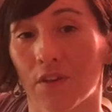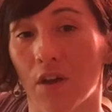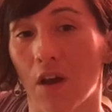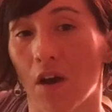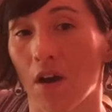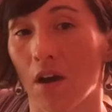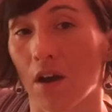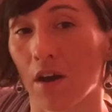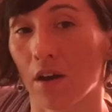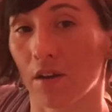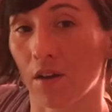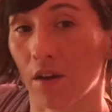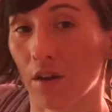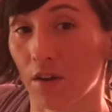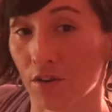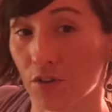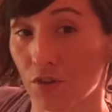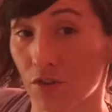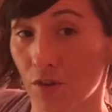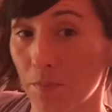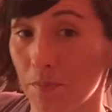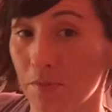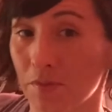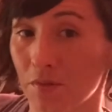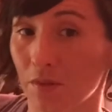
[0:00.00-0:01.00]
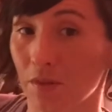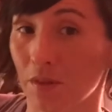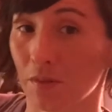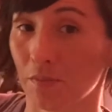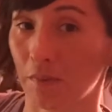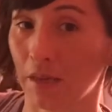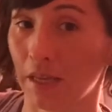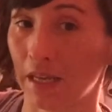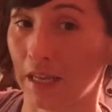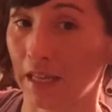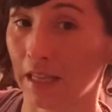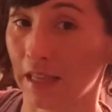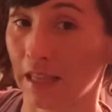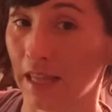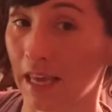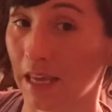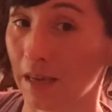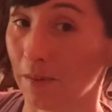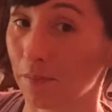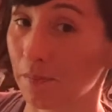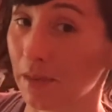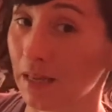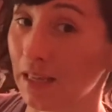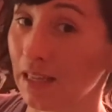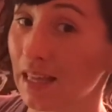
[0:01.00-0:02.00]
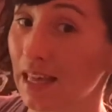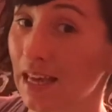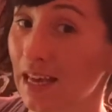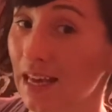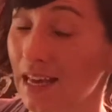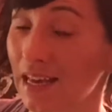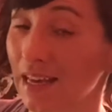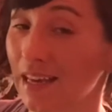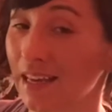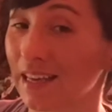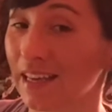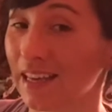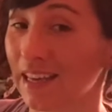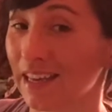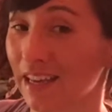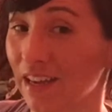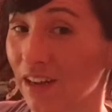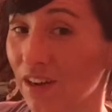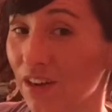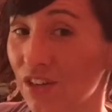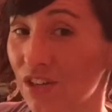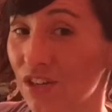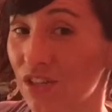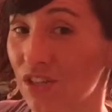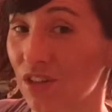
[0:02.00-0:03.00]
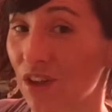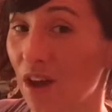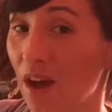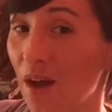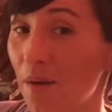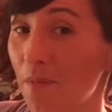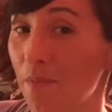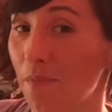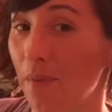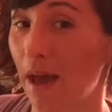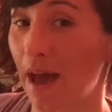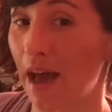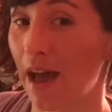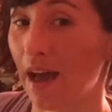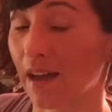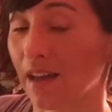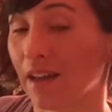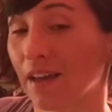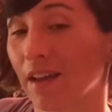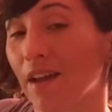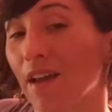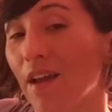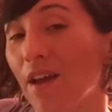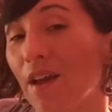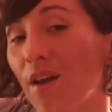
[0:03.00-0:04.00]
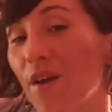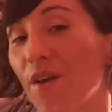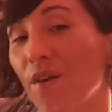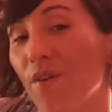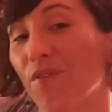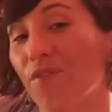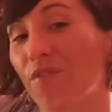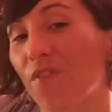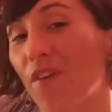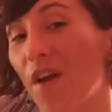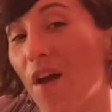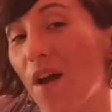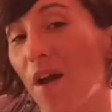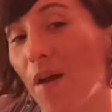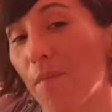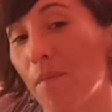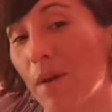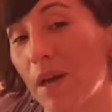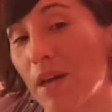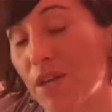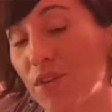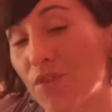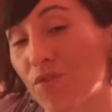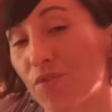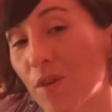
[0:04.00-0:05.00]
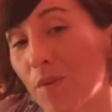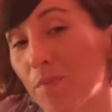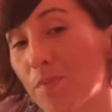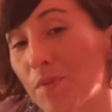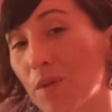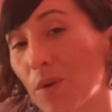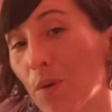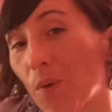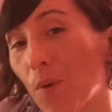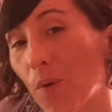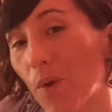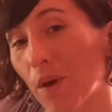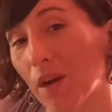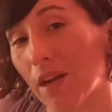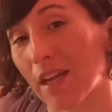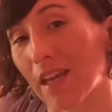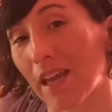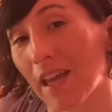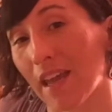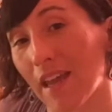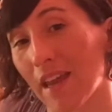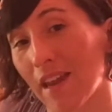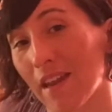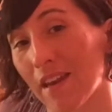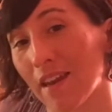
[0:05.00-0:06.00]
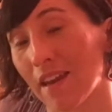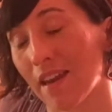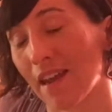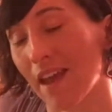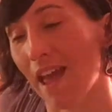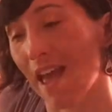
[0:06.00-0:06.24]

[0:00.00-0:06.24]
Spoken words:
gone on trips with me, like Mila here just got back from a trip to Oregon,